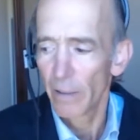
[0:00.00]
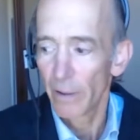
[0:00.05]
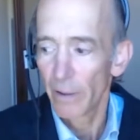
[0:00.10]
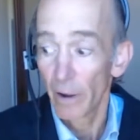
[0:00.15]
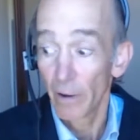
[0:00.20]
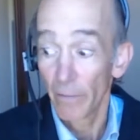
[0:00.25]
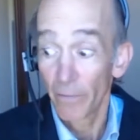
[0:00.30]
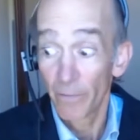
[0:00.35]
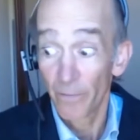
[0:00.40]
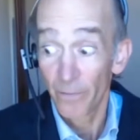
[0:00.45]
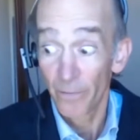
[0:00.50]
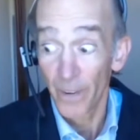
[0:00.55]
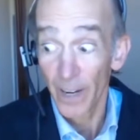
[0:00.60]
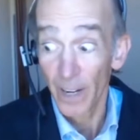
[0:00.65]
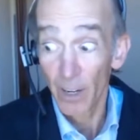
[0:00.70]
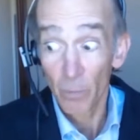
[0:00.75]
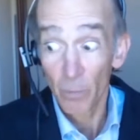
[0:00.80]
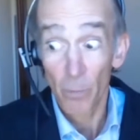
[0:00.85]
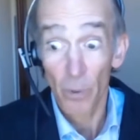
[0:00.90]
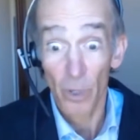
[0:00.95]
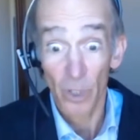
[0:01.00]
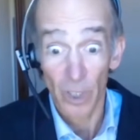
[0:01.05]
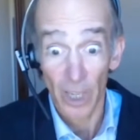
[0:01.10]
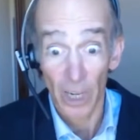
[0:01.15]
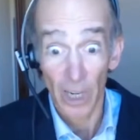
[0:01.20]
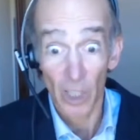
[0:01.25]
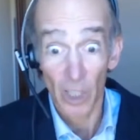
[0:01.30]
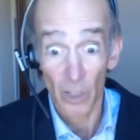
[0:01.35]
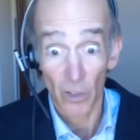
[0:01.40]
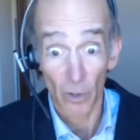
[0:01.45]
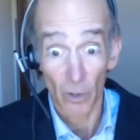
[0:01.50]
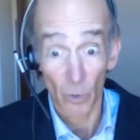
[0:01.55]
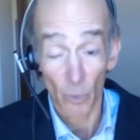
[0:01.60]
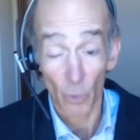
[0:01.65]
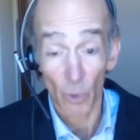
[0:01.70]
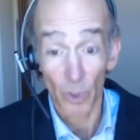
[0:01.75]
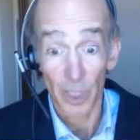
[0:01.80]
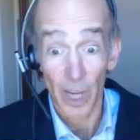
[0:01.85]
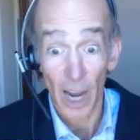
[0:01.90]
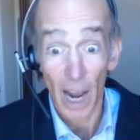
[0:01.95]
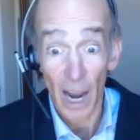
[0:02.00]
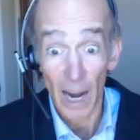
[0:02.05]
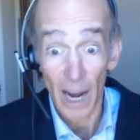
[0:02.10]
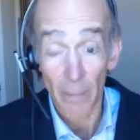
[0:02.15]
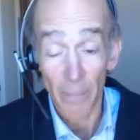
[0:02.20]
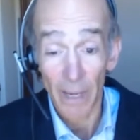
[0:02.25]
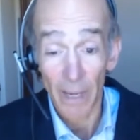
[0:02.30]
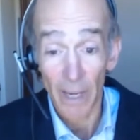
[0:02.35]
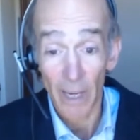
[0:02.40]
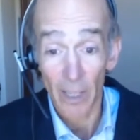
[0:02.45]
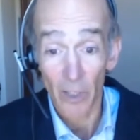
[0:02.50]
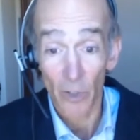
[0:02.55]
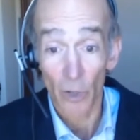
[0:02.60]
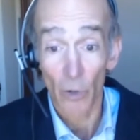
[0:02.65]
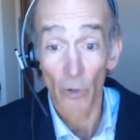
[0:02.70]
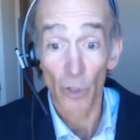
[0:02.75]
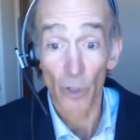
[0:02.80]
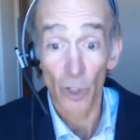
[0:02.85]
a fair percentage of those will die because those